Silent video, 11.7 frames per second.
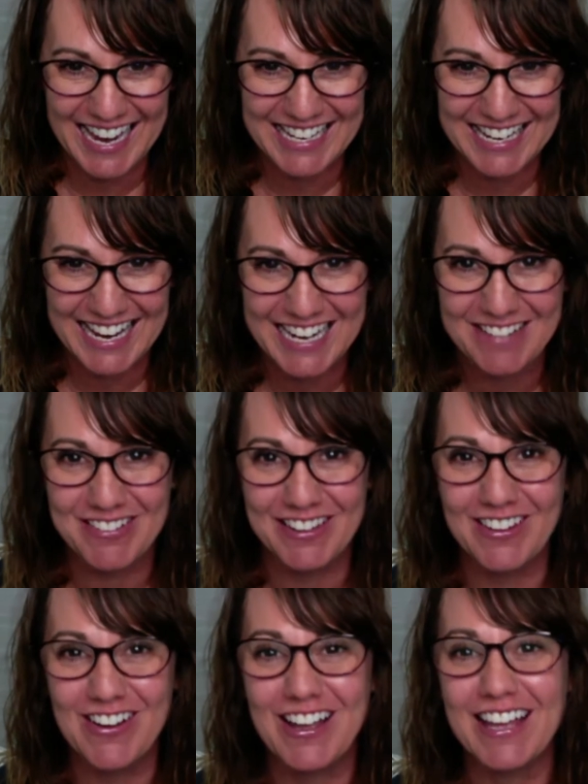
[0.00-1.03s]
can't even
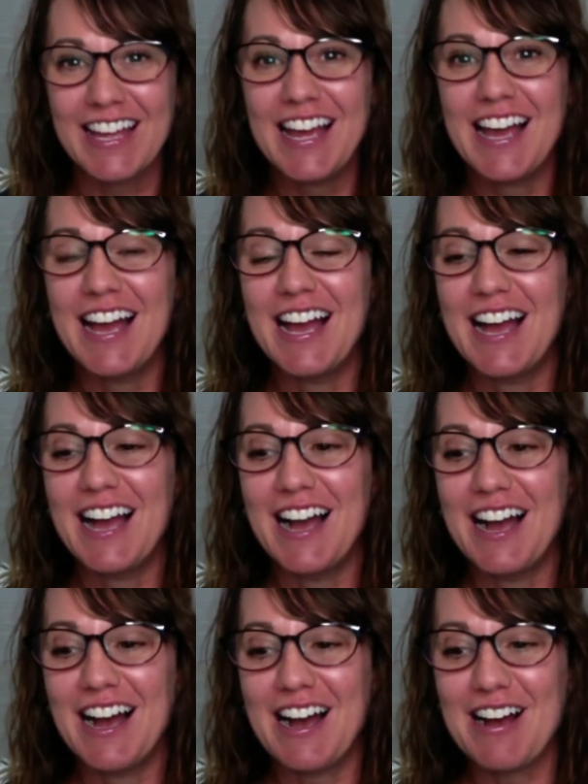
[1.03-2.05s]
look.
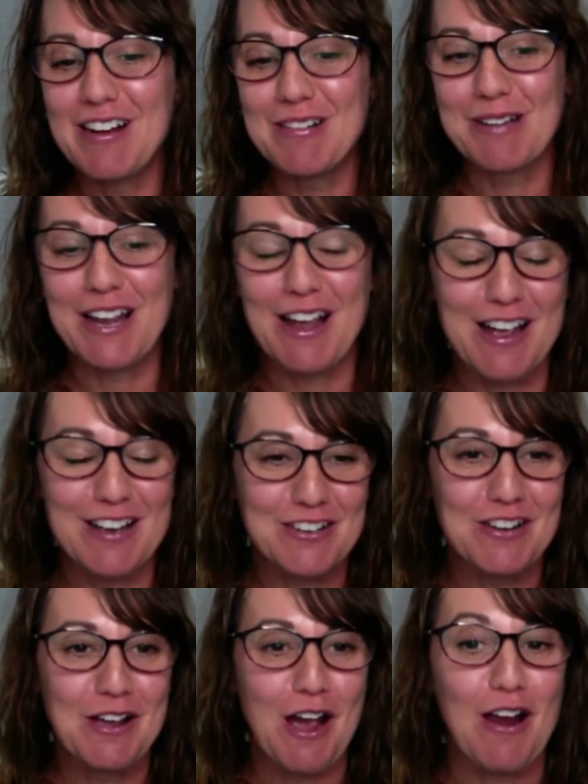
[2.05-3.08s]
Oh my gosh.
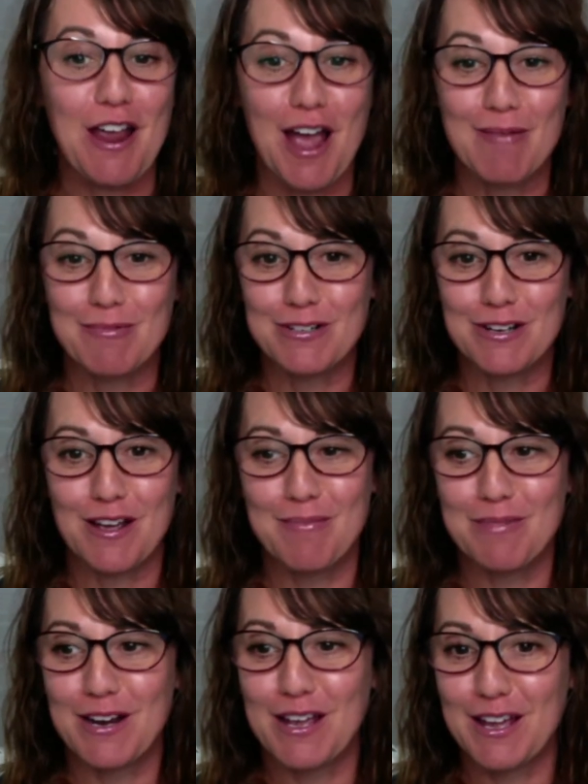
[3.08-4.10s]
All right, I'm
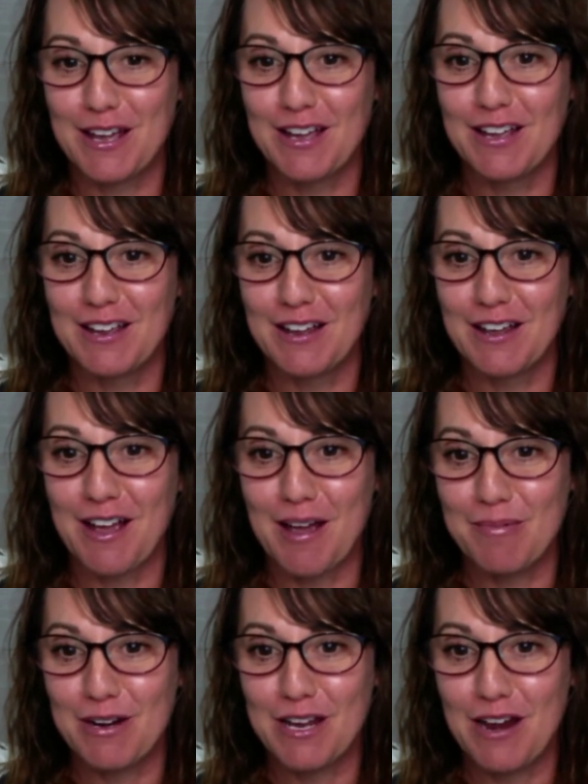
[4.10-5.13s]
gonna
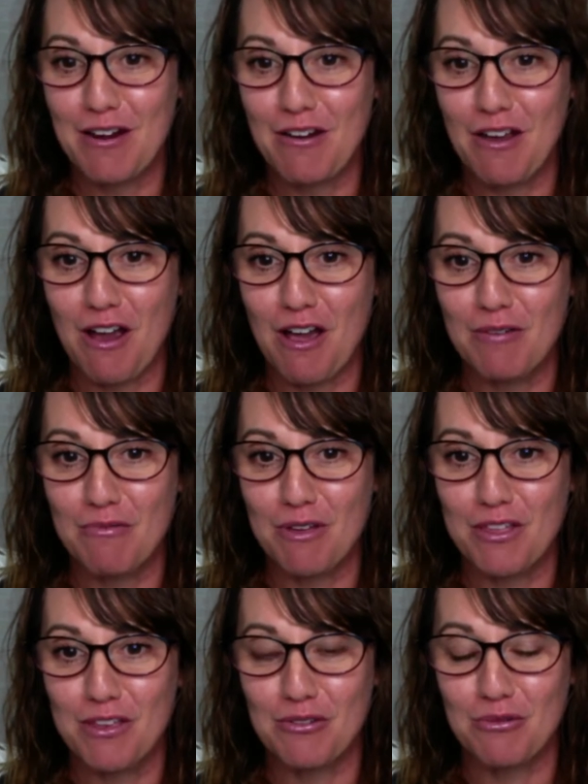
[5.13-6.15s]
carry on with
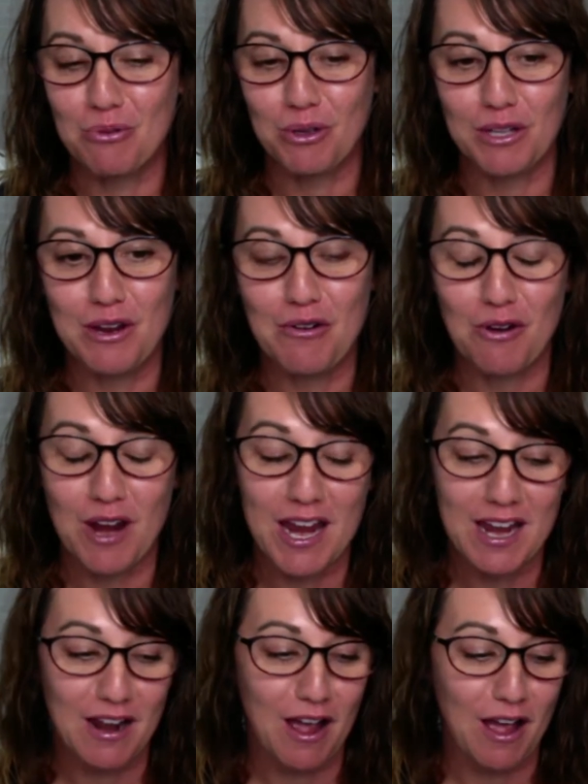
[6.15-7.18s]
this really
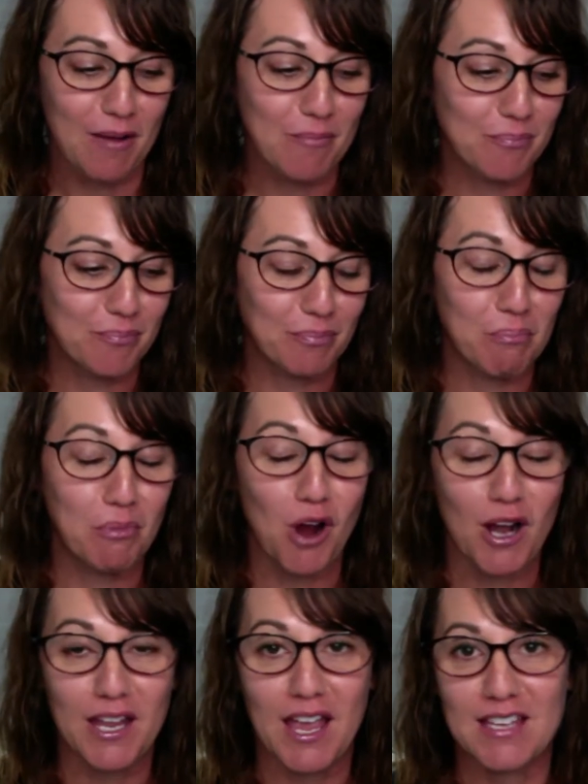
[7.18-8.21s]
great
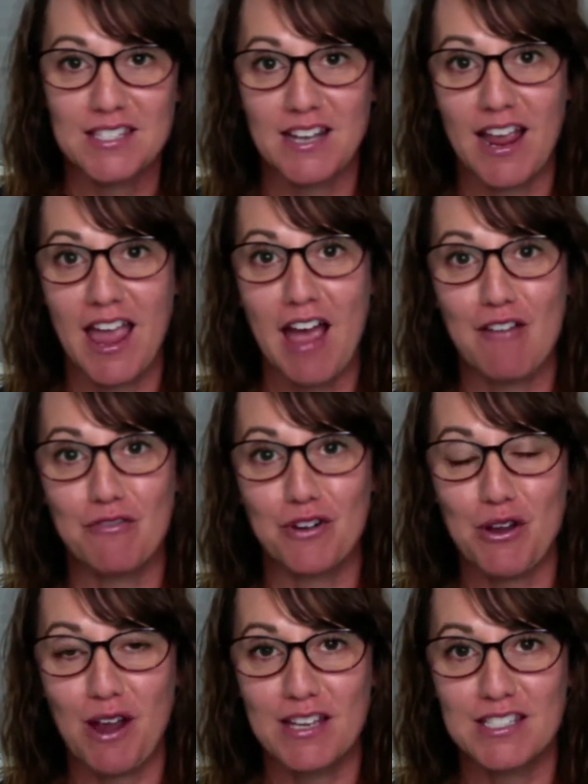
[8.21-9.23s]
broadcast that I have for you
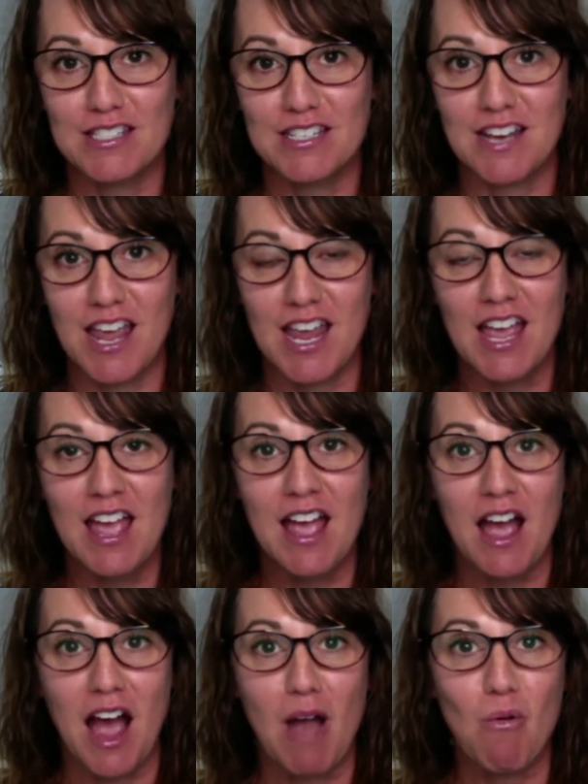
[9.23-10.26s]
guys today.
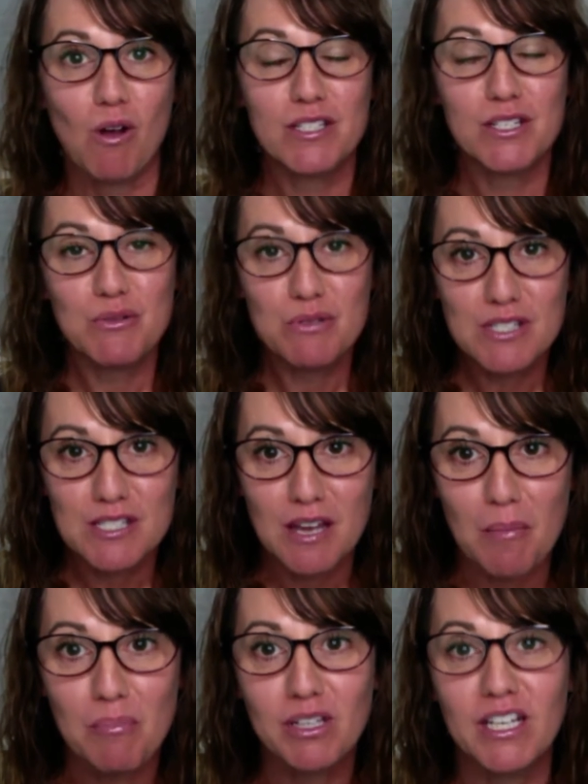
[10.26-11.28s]
I want to
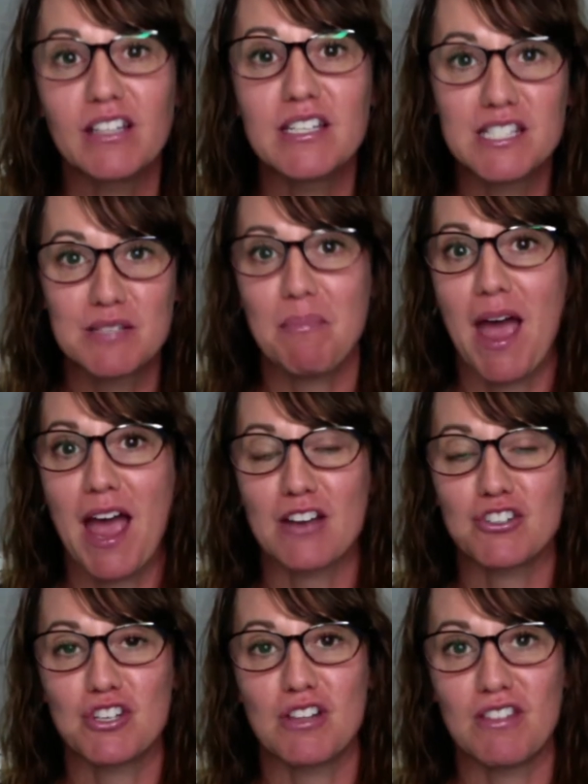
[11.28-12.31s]
completely
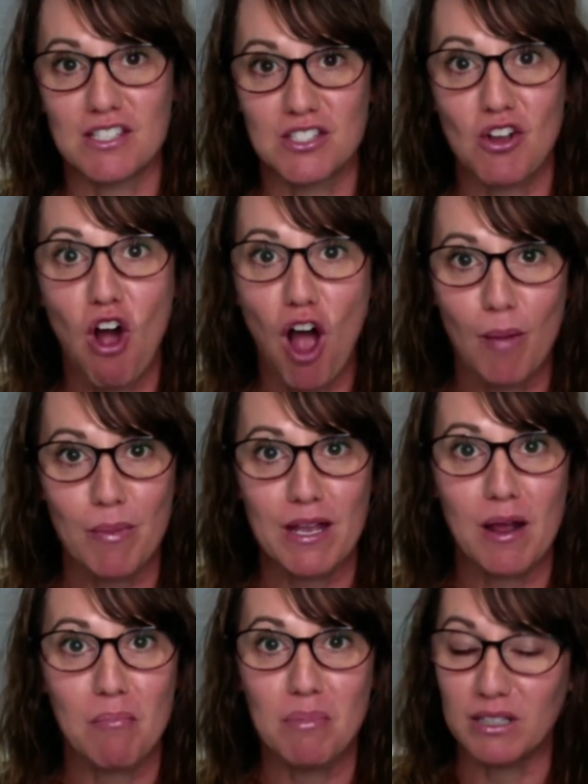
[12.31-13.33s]
smash this
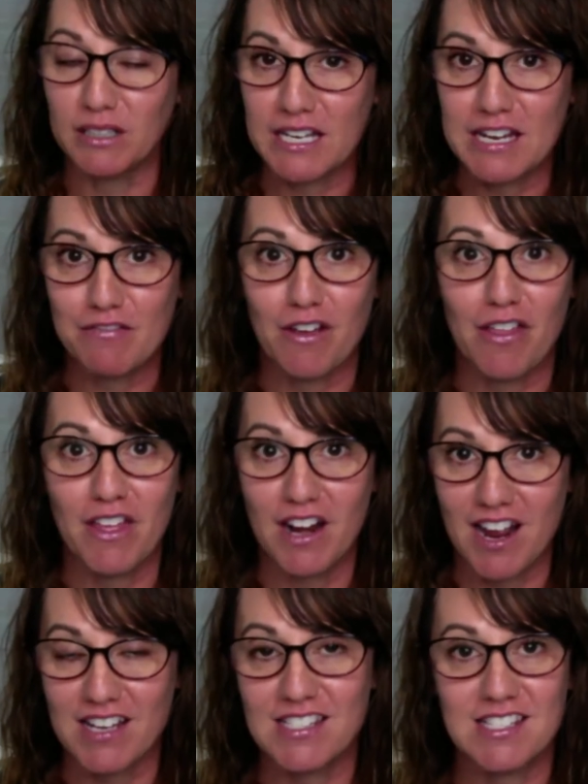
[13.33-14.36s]
common belief that
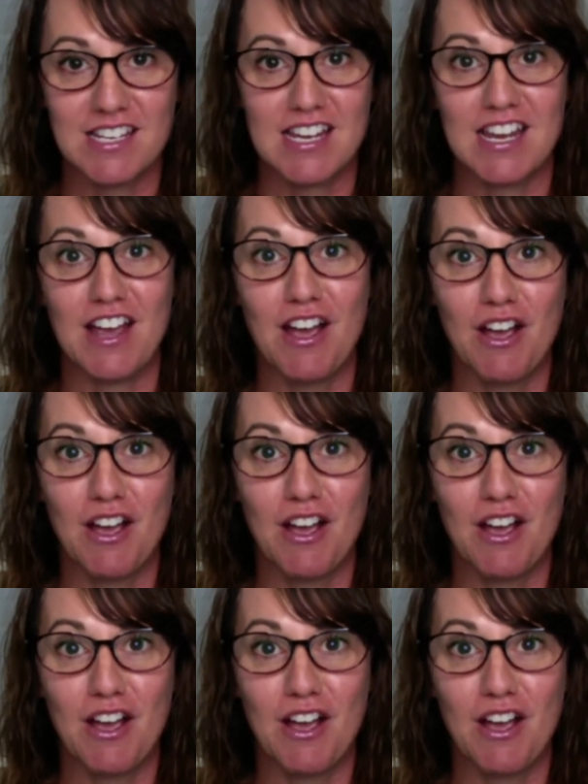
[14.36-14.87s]
I see